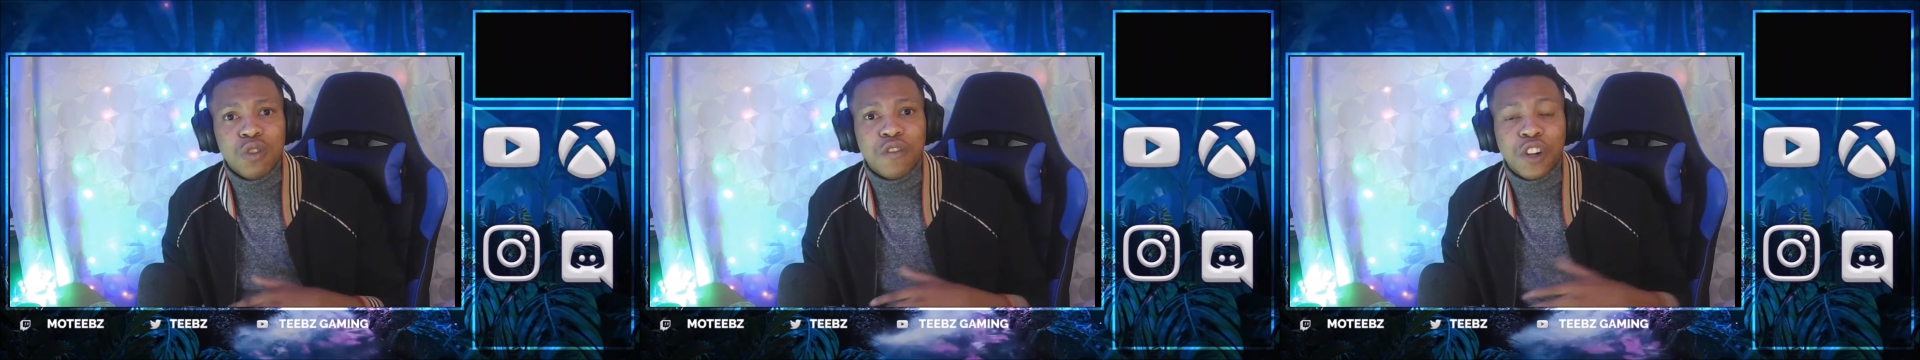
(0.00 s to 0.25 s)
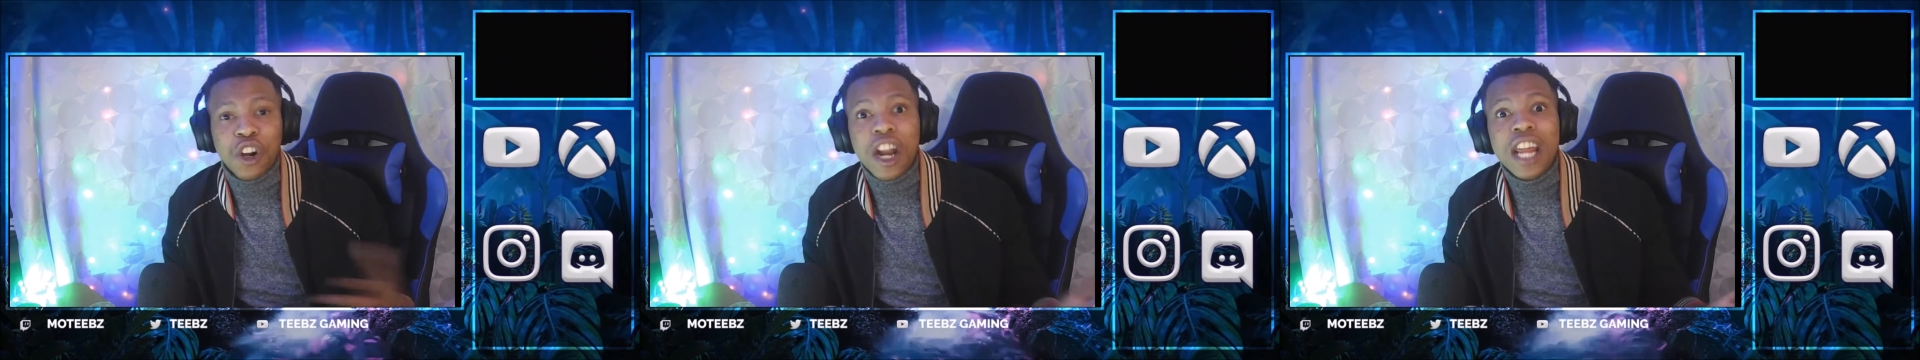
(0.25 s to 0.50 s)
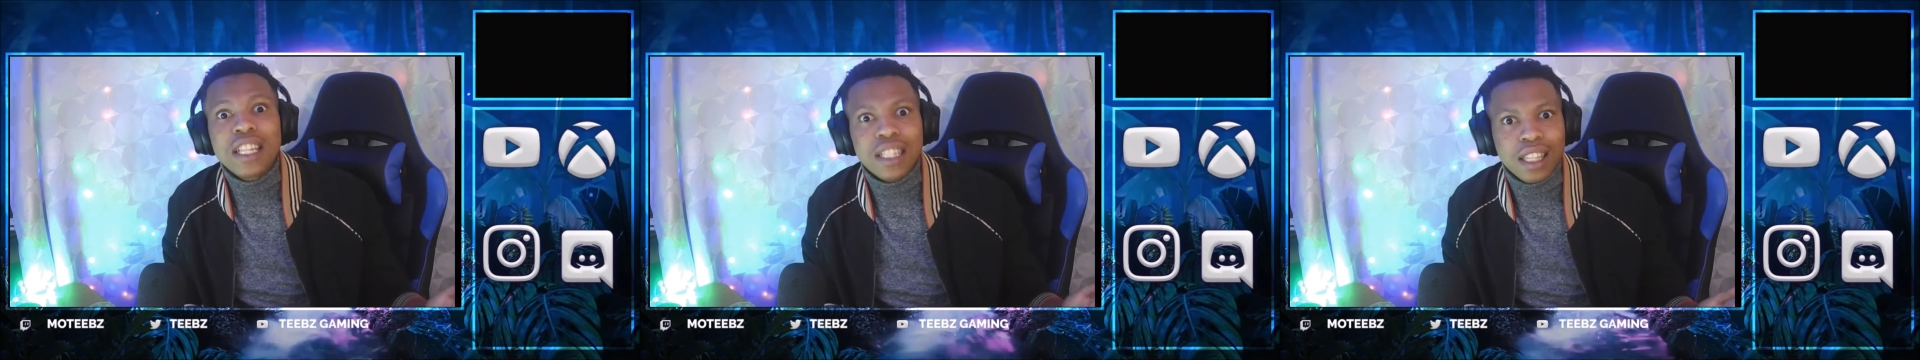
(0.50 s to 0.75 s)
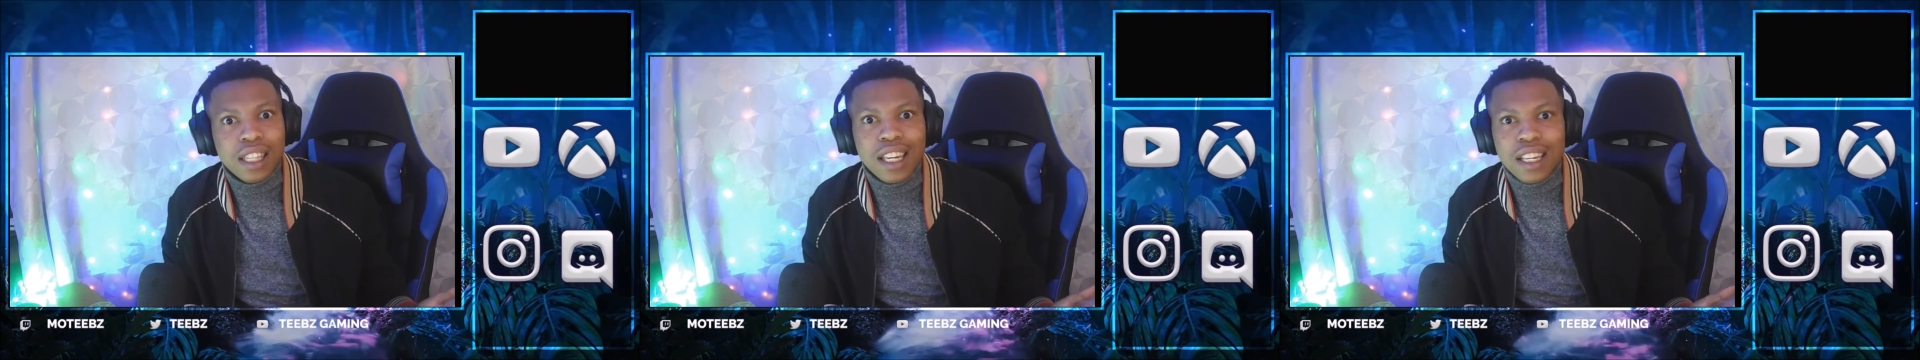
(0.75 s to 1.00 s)
crazy
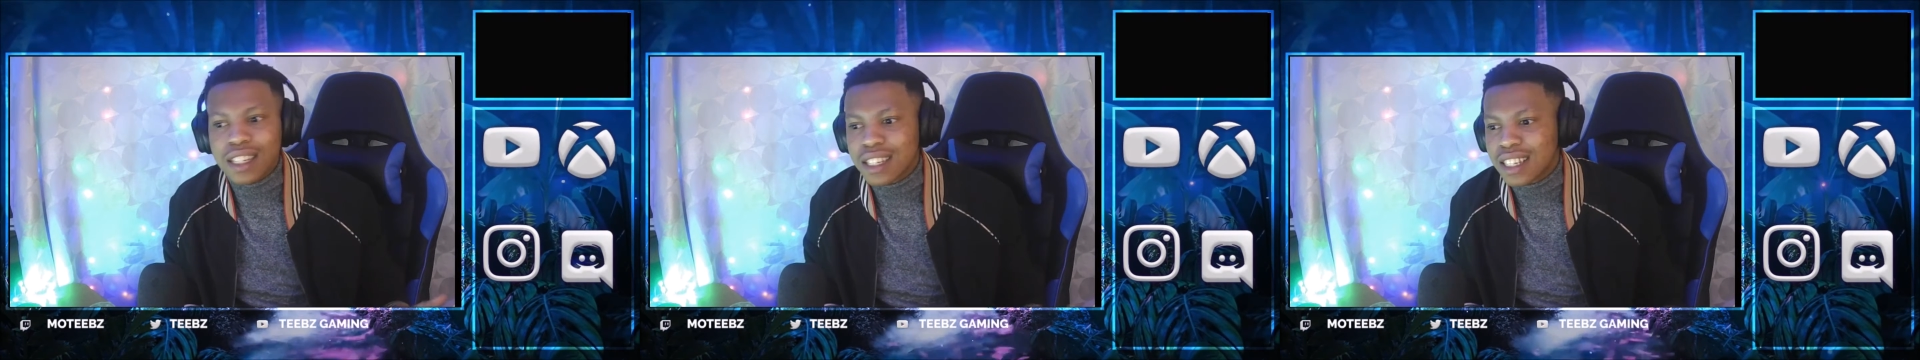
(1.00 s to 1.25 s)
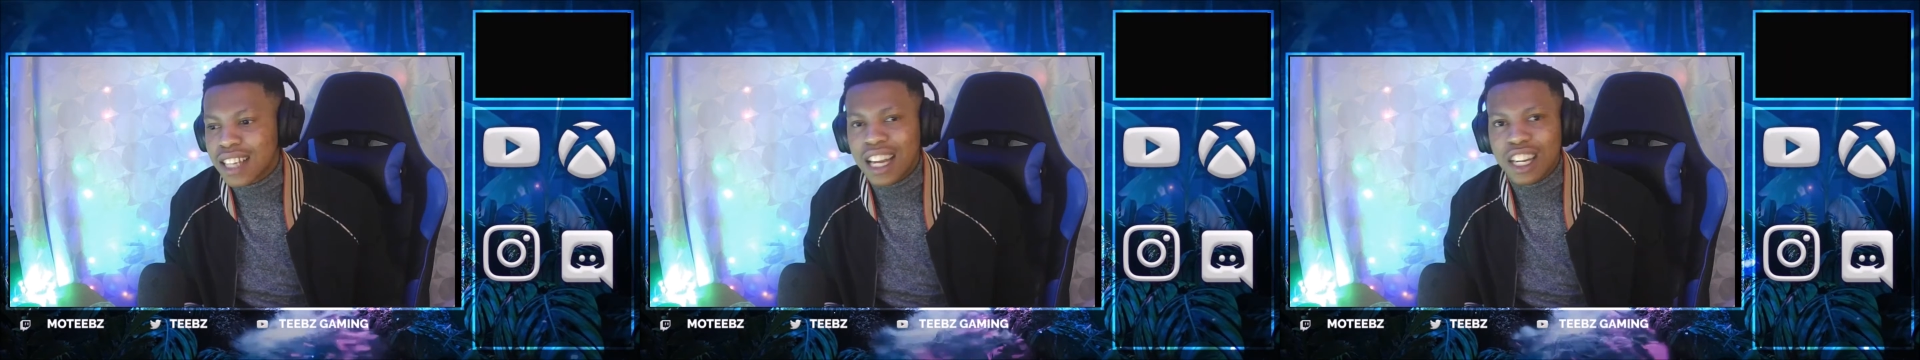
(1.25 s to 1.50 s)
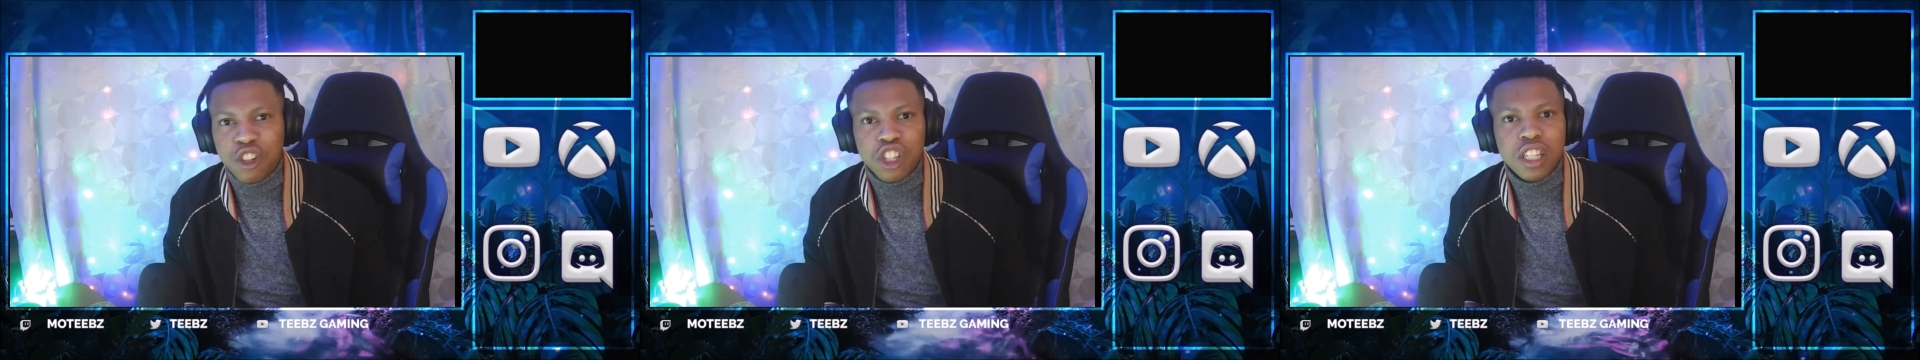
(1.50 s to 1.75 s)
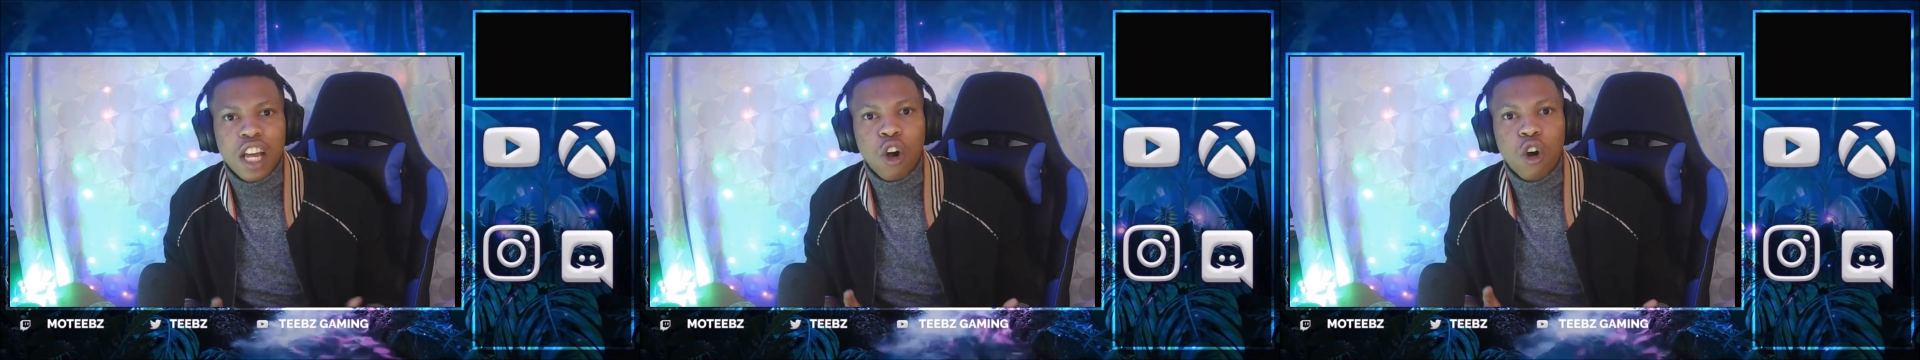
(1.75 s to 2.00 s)
things, and you're just
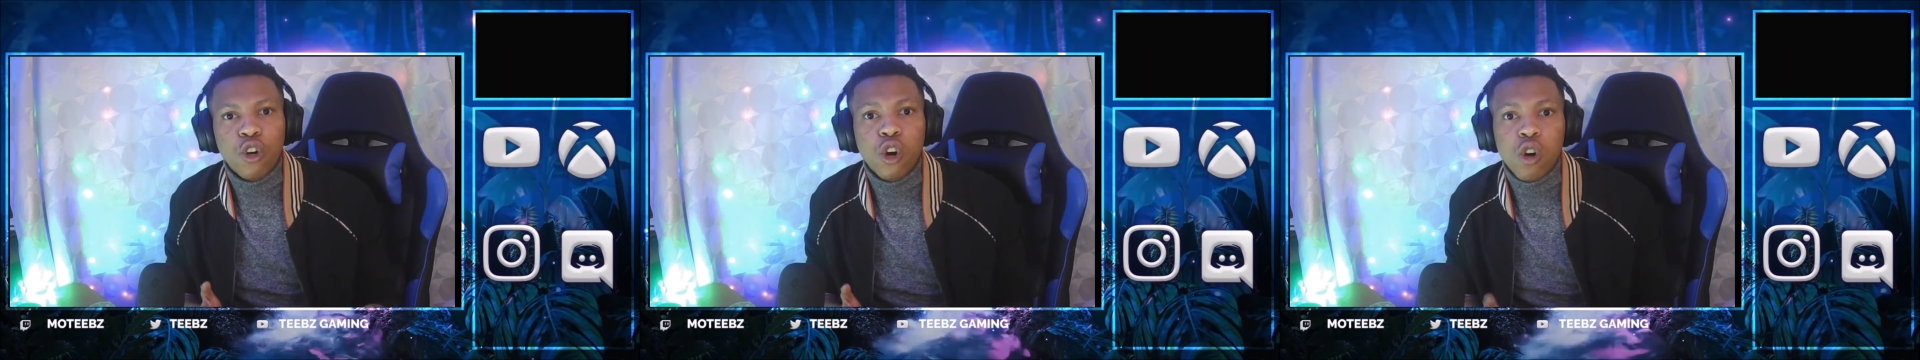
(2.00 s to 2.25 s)
like, oh no,